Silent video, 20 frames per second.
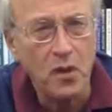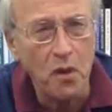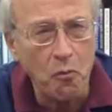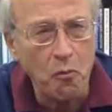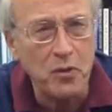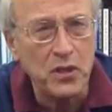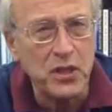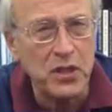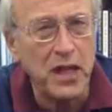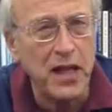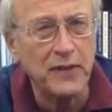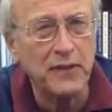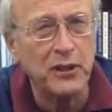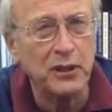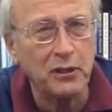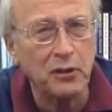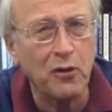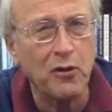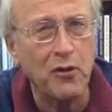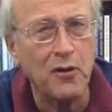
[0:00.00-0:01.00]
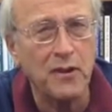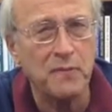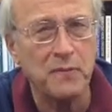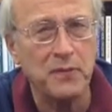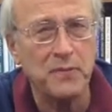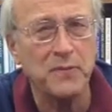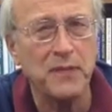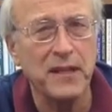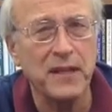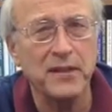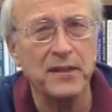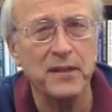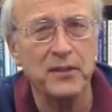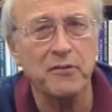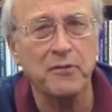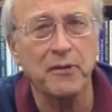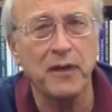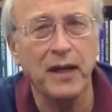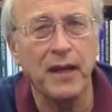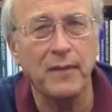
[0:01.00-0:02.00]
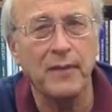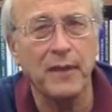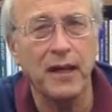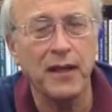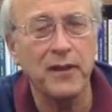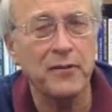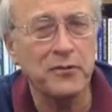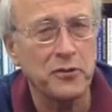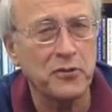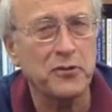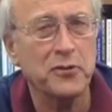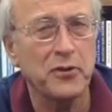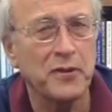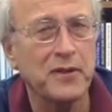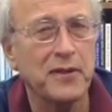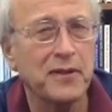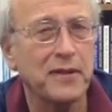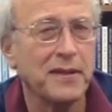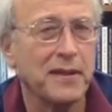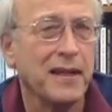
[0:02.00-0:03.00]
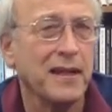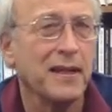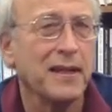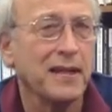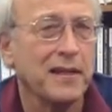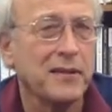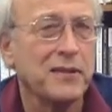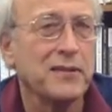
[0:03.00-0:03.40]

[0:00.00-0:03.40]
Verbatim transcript: was not the law that was being described. I understood that